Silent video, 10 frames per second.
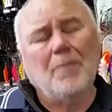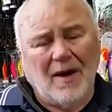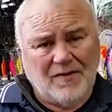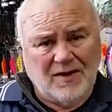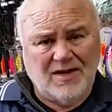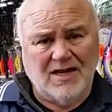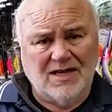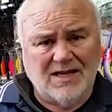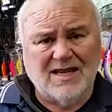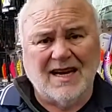but the
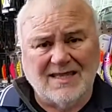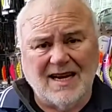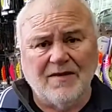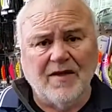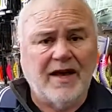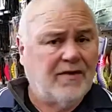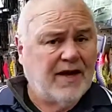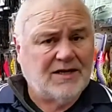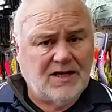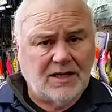season does end then,
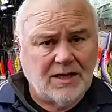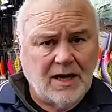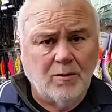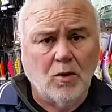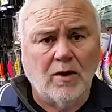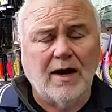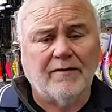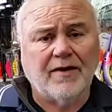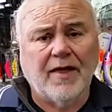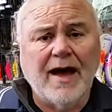that's it, no more
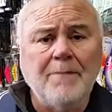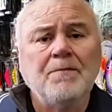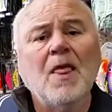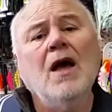after that.